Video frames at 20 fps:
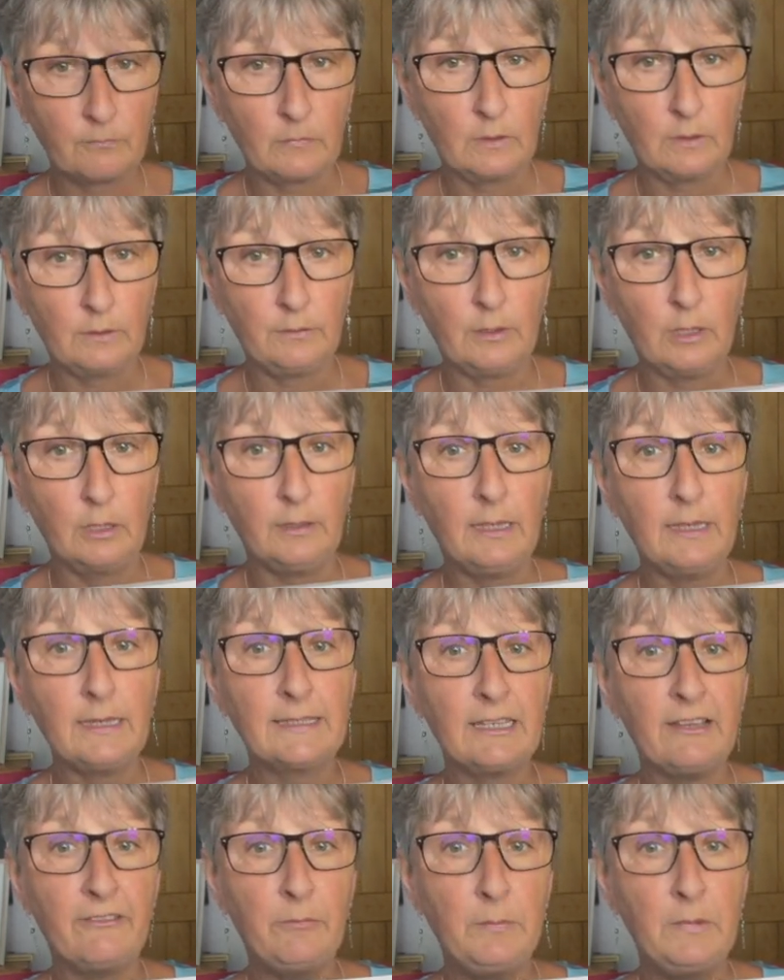So get
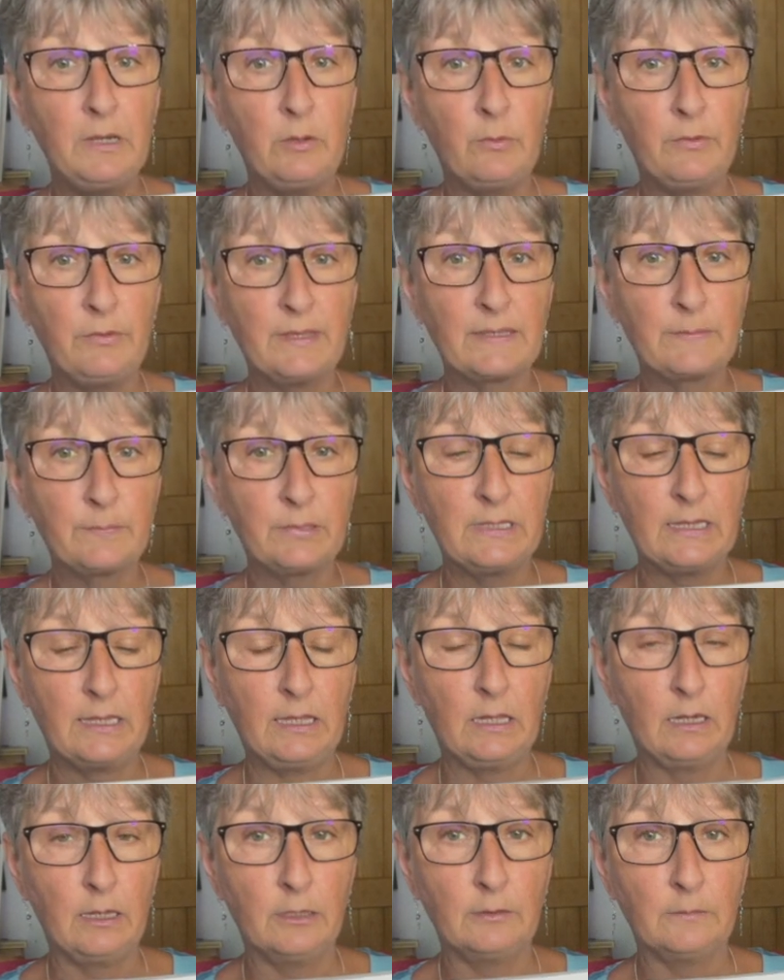yourself familiar with this
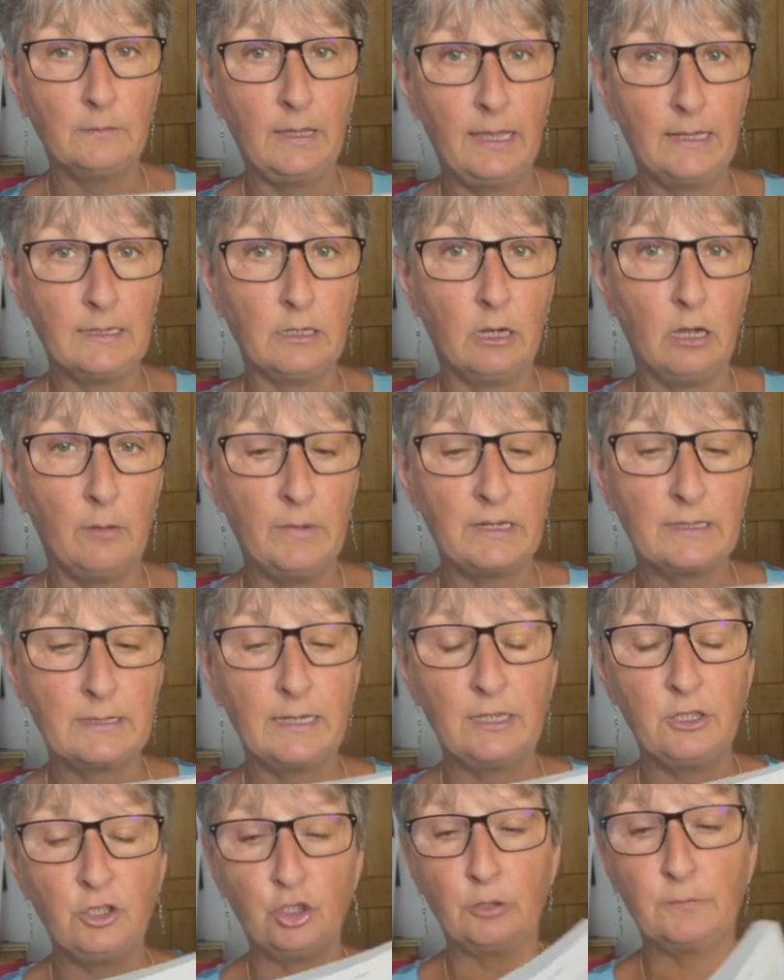particular head heart
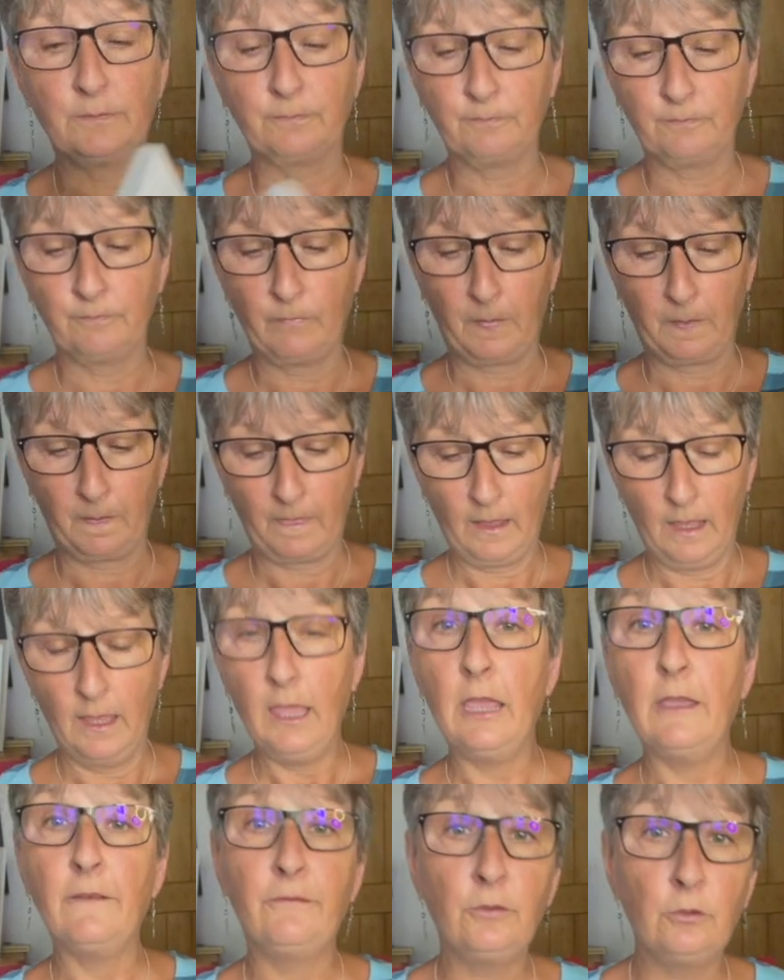meditation
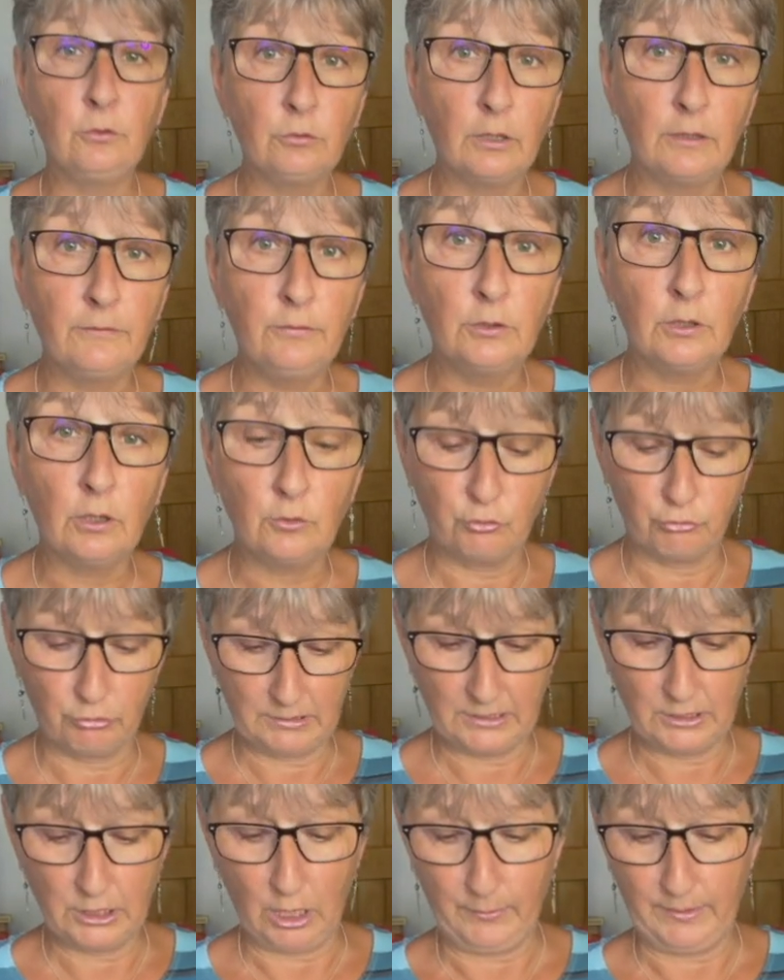if you don't
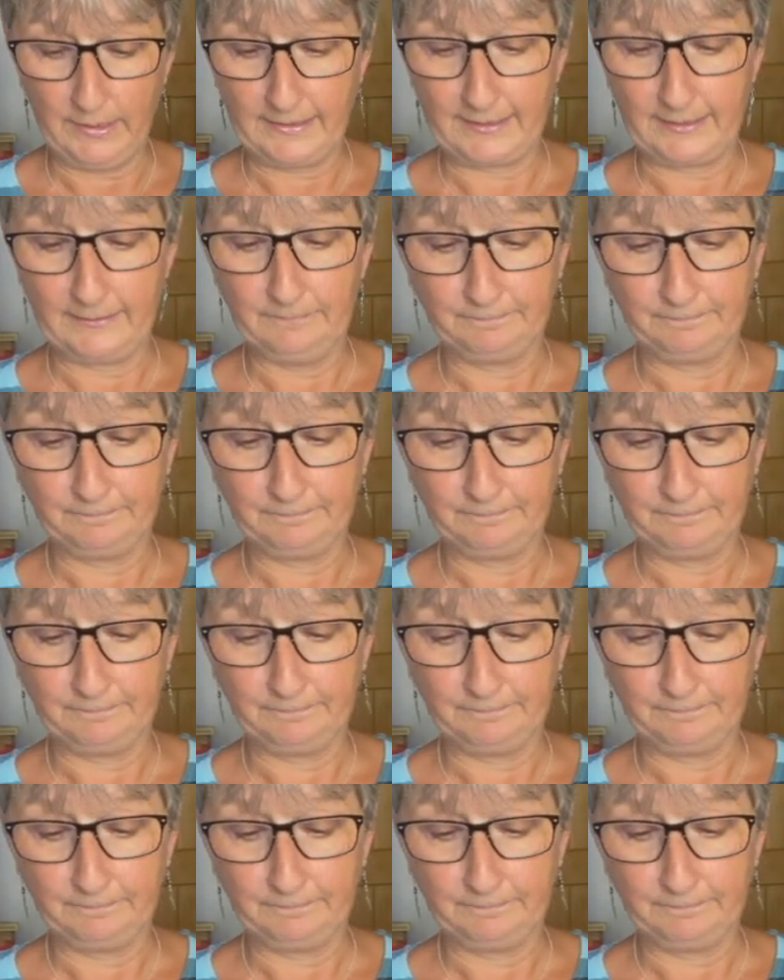already know it.